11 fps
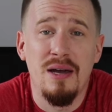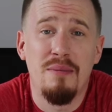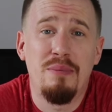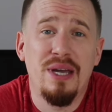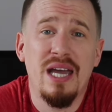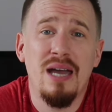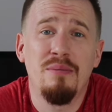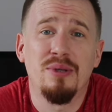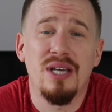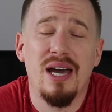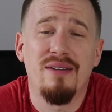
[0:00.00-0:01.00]
and being
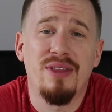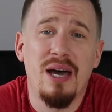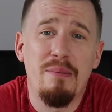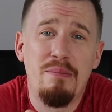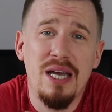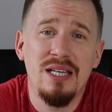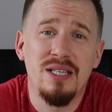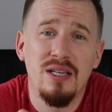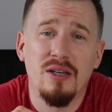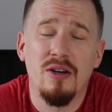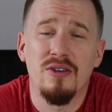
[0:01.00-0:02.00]
able to have that
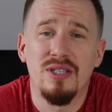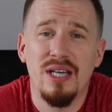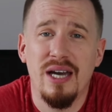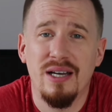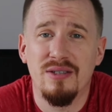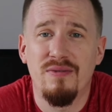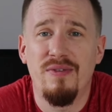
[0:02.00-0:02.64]
basic contact